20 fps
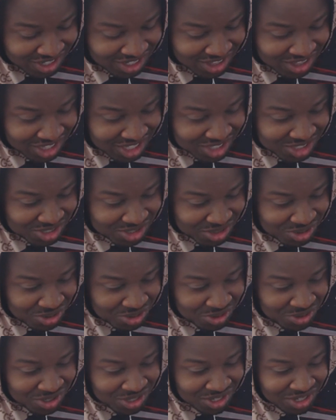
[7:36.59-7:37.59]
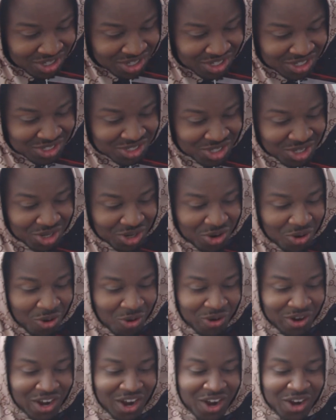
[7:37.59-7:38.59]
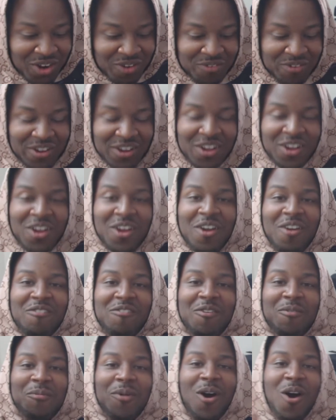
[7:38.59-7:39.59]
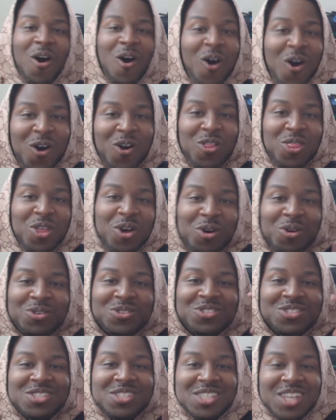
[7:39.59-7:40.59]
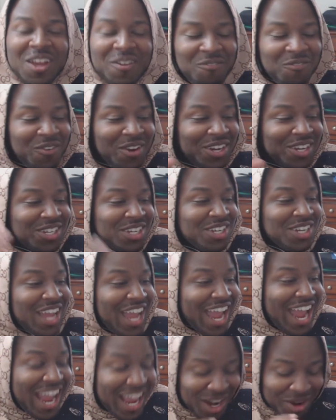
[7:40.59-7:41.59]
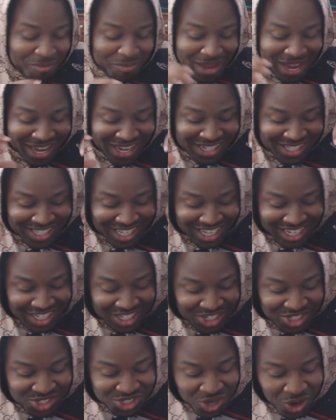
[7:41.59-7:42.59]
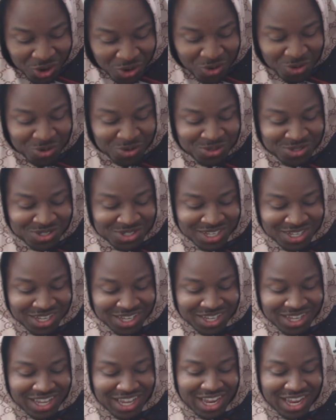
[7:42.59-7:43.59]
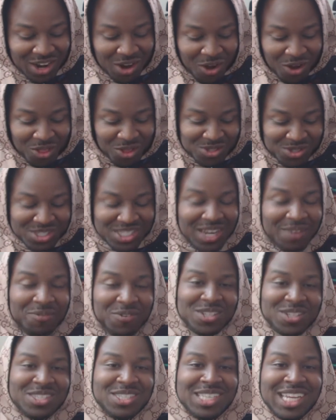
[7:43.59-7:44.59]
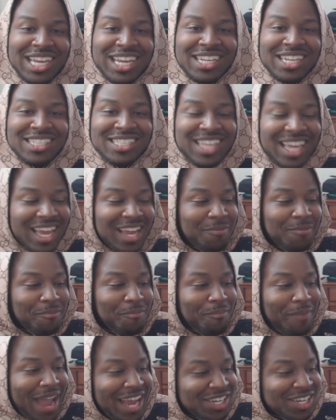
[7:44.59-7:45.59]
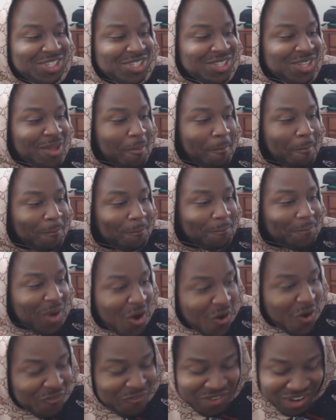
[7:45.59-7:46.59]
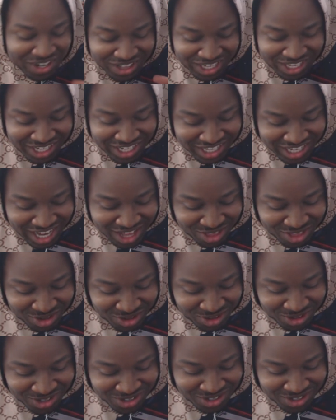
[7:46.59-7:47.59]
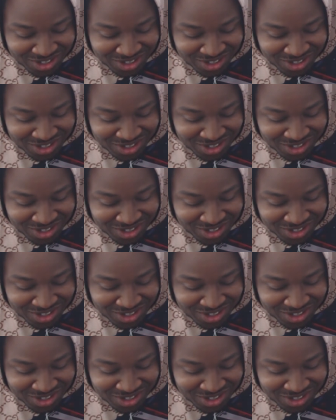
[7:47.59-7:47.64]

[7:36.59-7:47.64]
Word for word: This dude took choreography from all those different animes and shows and all those different scenes and mashed them perfectly together.